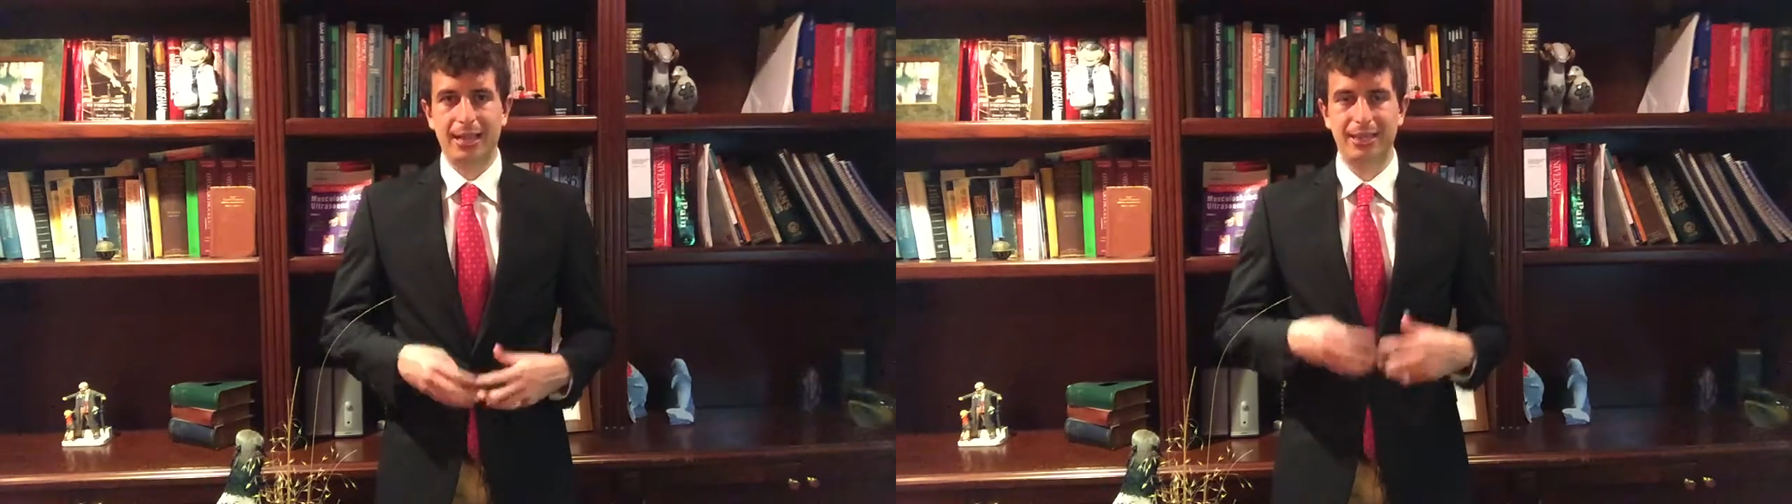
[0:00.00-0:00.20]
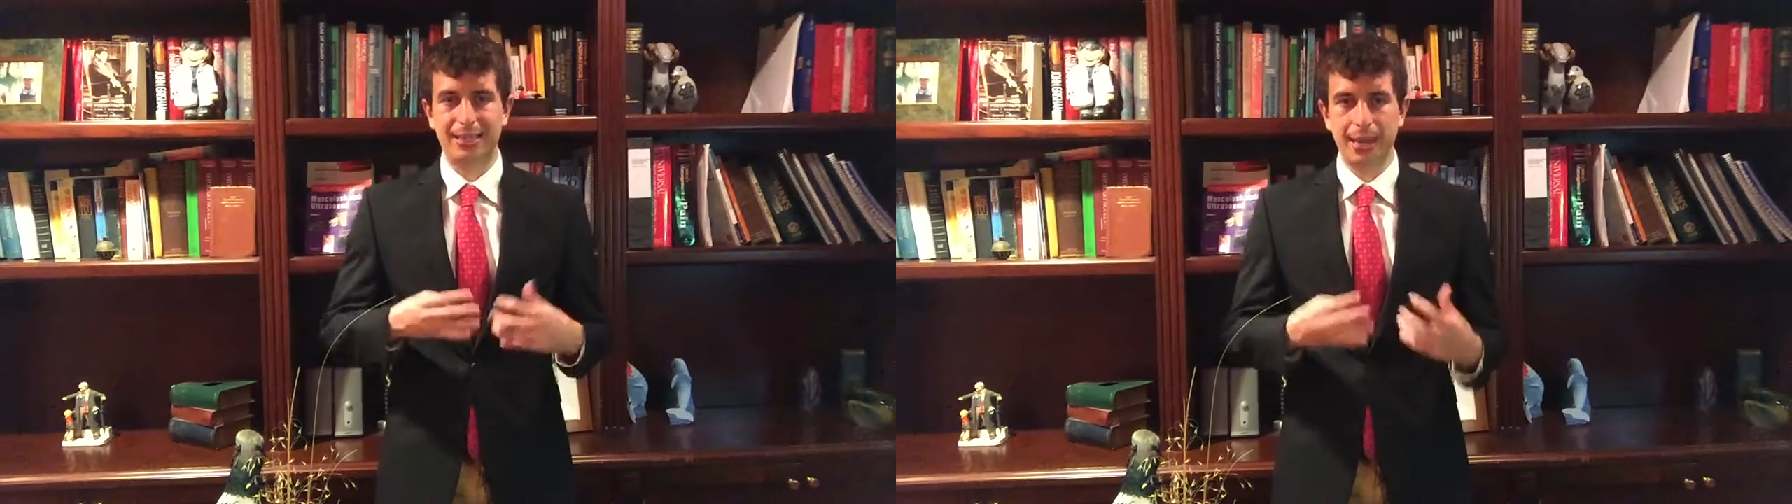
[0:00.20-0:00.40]

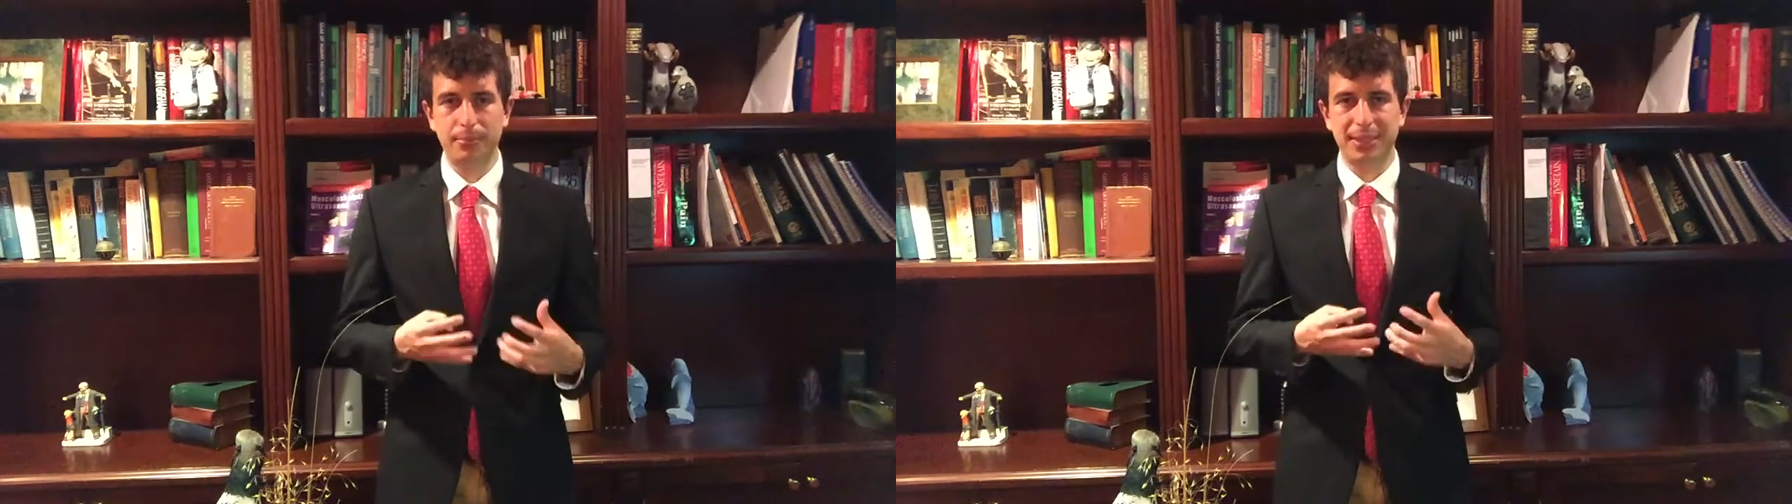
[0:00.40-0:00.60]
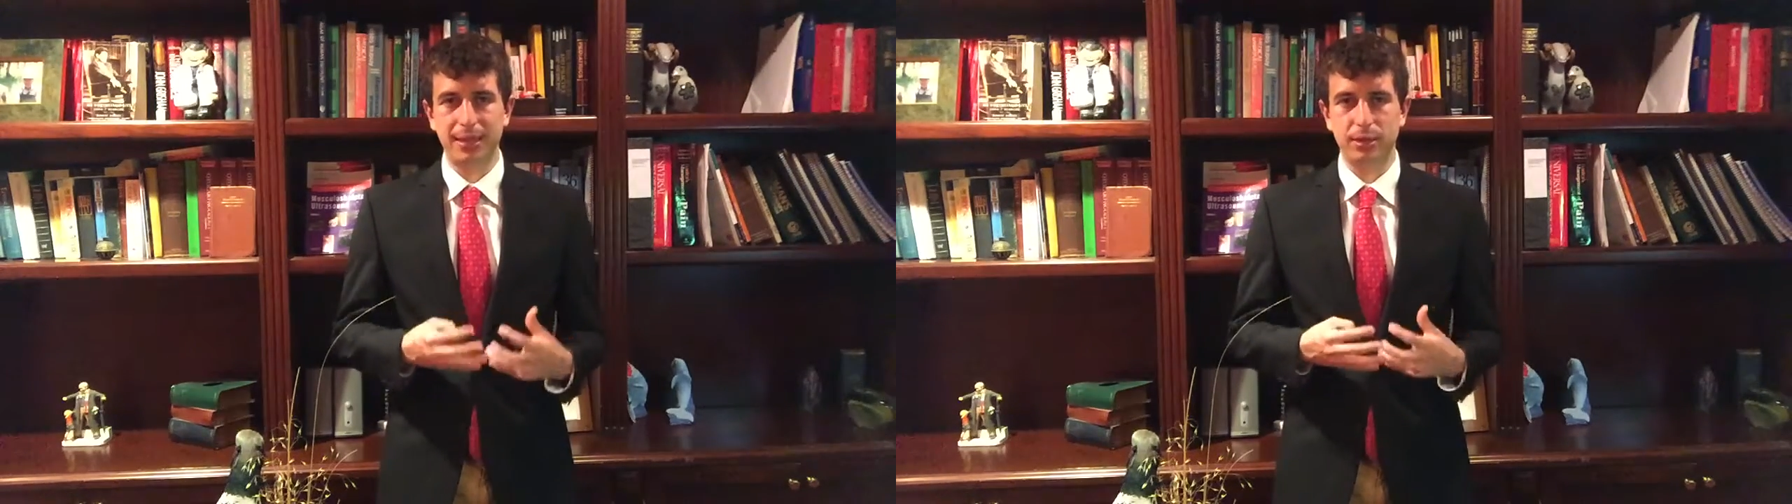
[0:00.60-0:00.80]
the
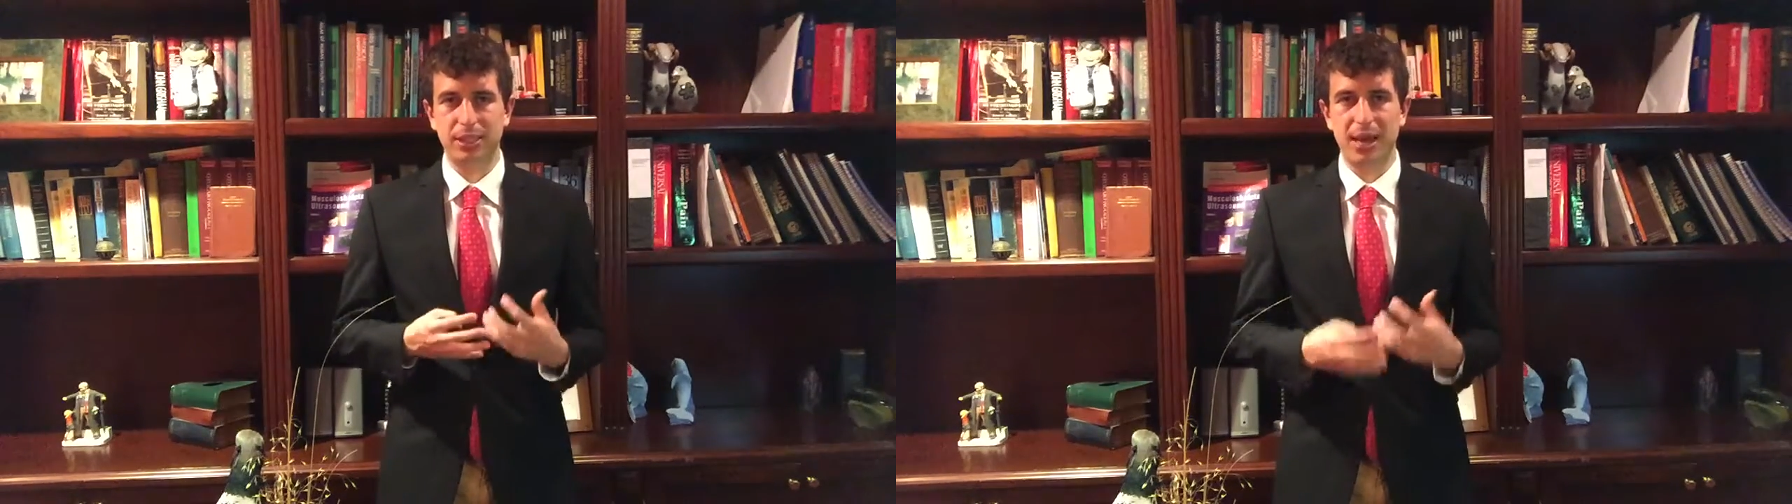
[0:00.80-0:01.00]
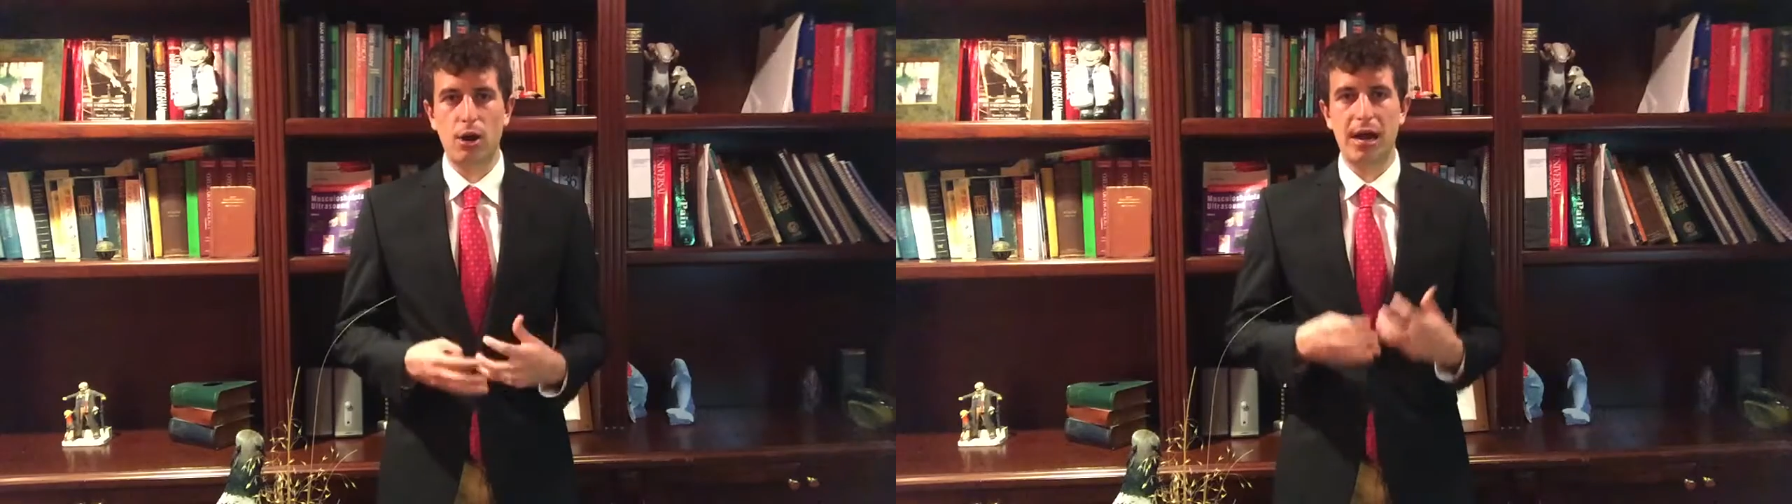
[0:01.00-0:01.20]
stem
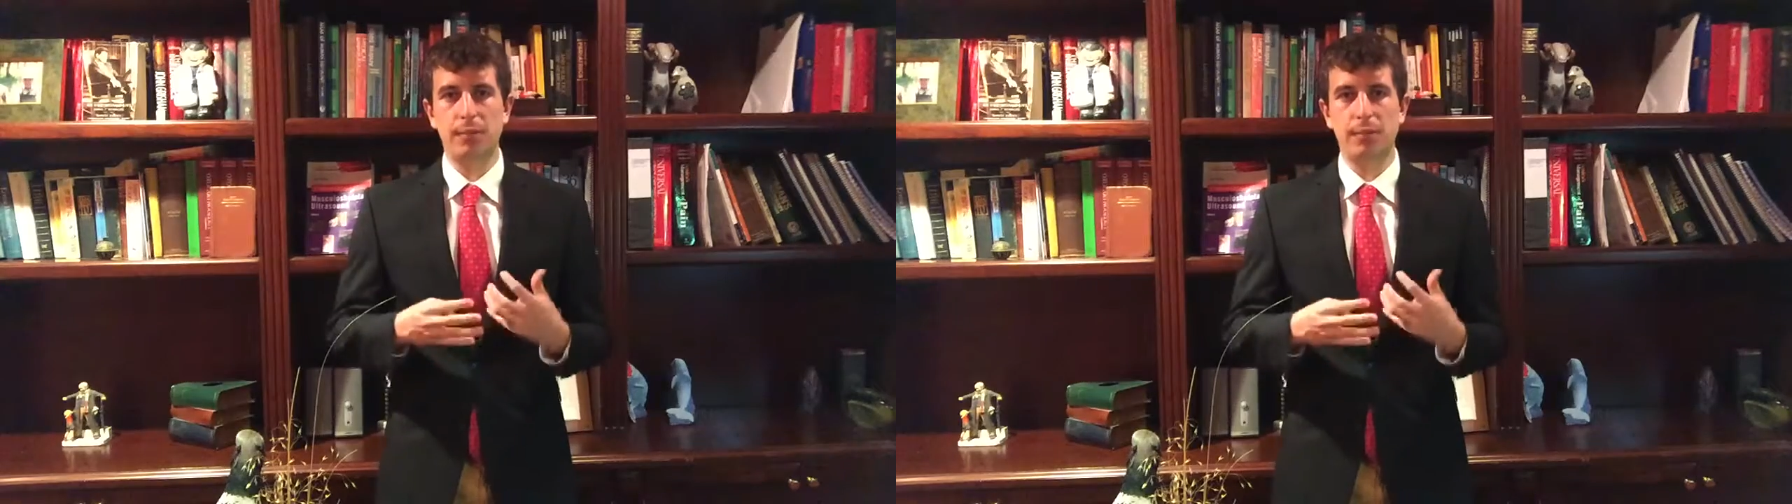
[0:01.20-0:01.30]
cells then are